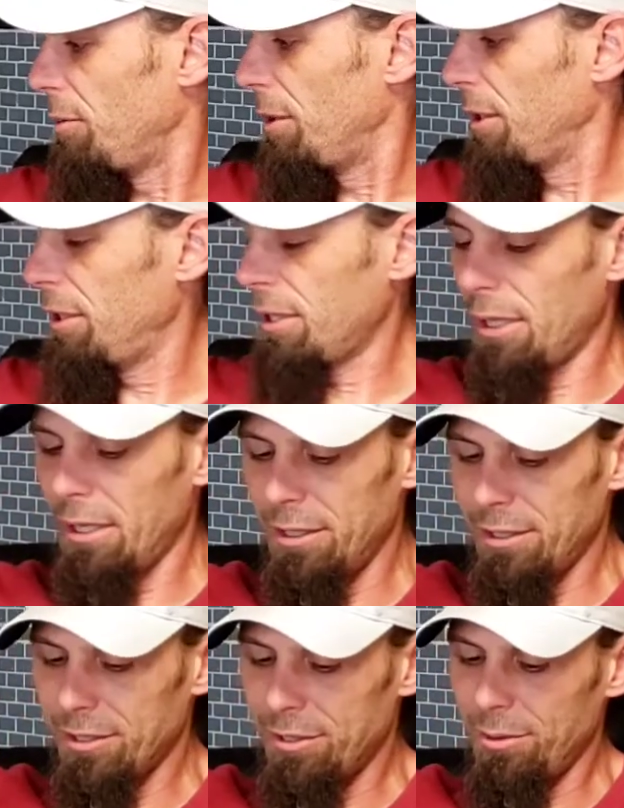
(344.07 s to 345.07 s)
I wanted to kind of
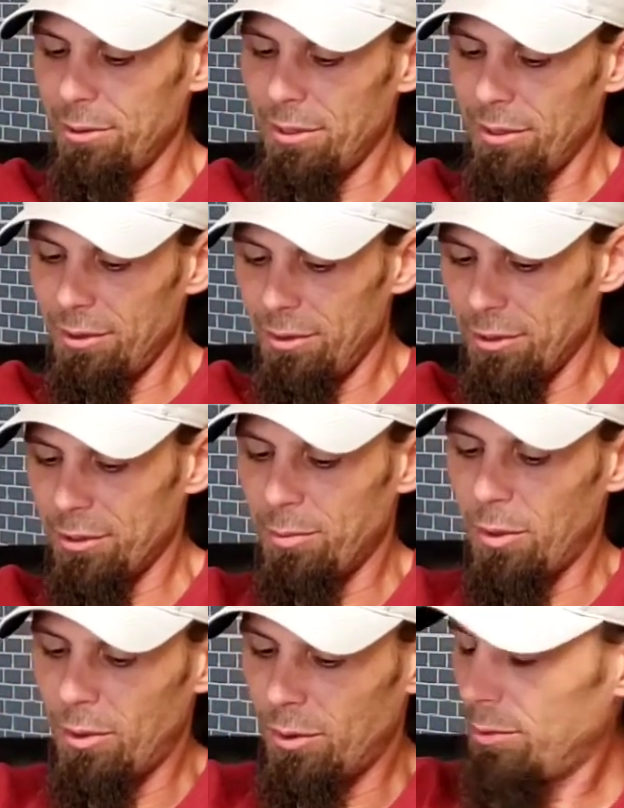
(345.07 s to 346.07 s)
just do it a little
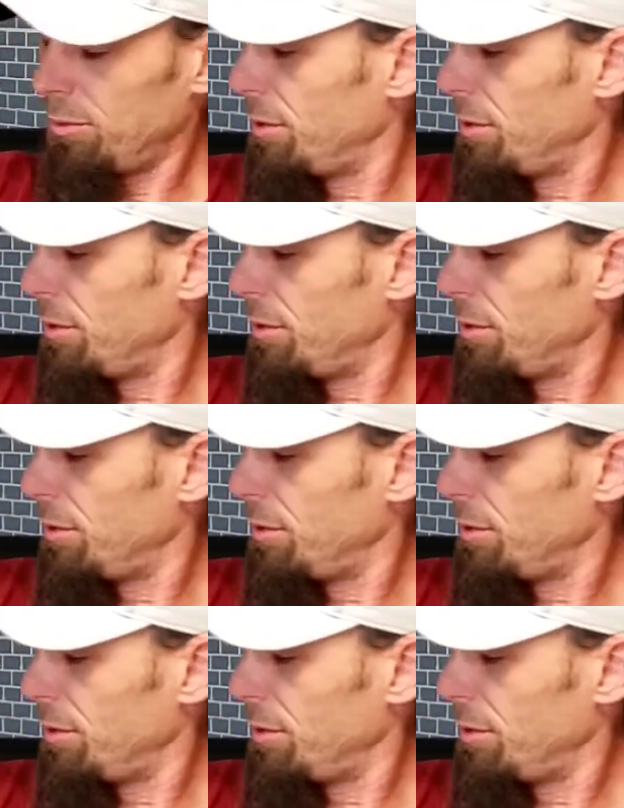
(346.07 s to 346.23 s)
small